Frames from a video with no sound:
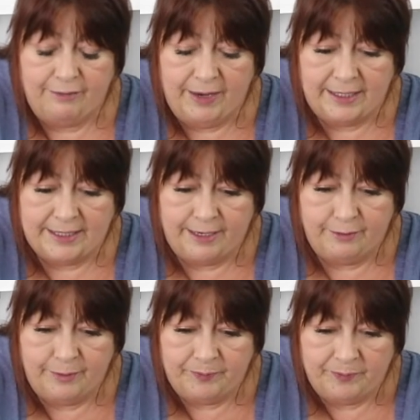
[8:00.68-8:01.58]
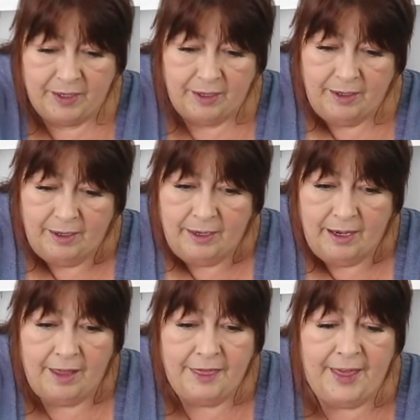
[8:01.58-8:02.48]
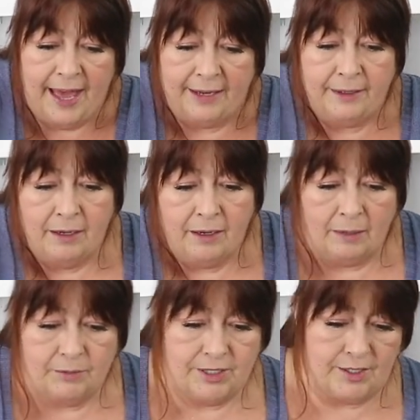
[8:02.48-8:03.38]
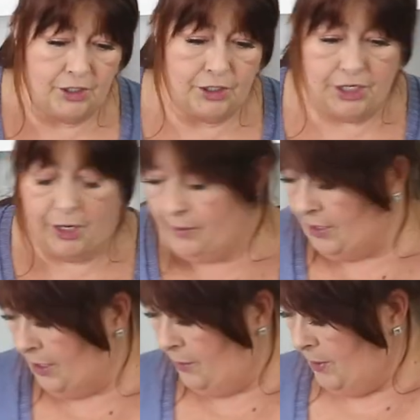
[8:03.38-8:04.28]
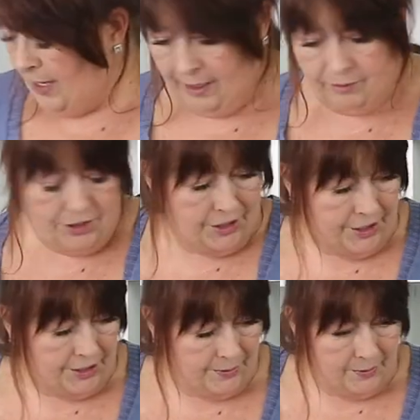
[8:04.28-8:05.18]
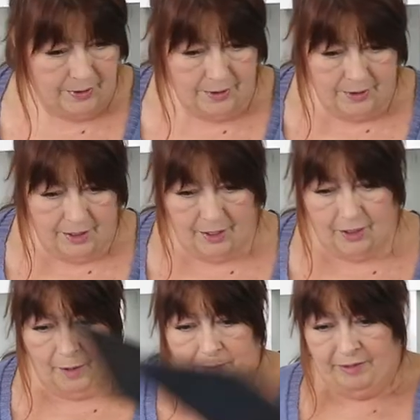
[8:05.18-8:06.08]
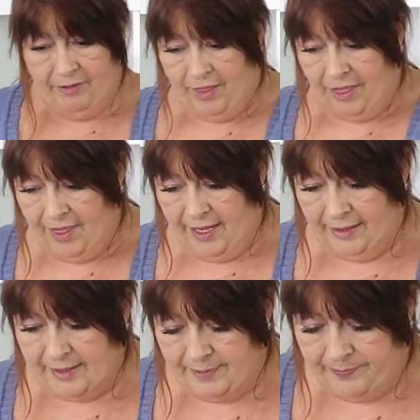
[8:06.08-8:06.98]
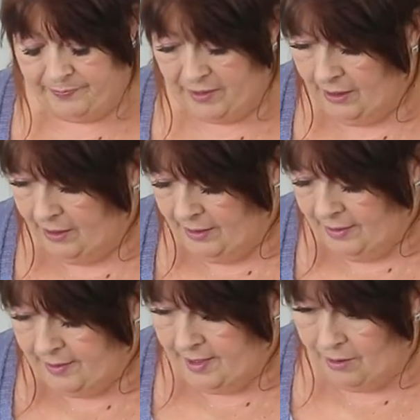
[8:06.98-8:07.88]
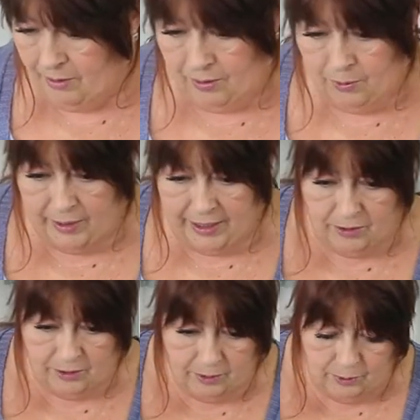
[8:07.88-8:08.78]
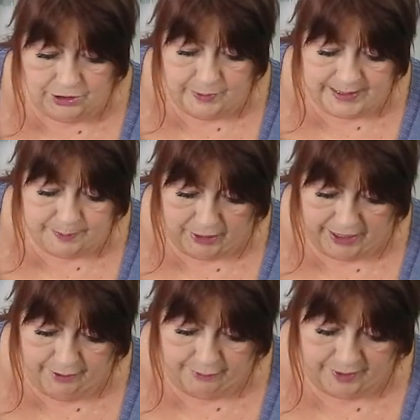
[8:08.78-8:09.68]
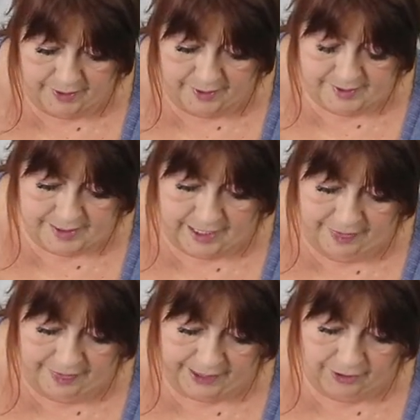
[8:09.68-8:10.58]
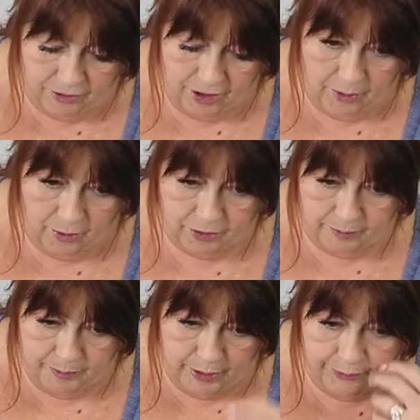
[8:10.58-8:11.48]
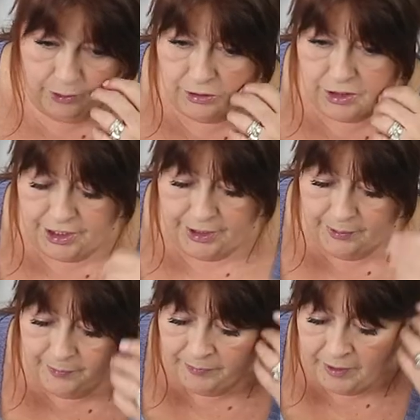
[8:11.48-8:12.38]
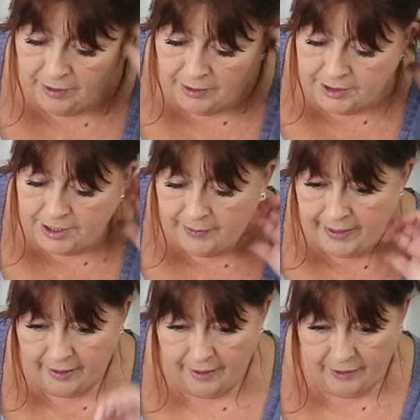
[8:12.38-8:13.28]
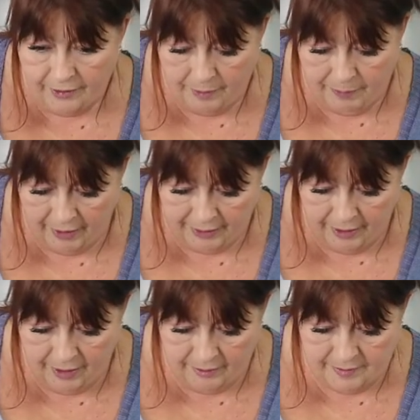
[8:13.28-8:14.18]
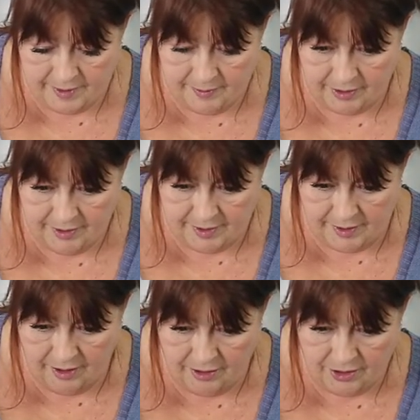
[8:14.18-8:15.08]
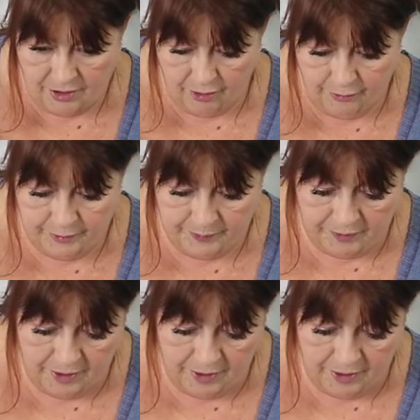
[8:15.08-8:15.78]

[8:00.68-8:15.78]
effective. And then I'm just going to show you how to do a couple of other things. So we'll do a sprig first, and then I'll move on to doing the pine cones. I'm going to start off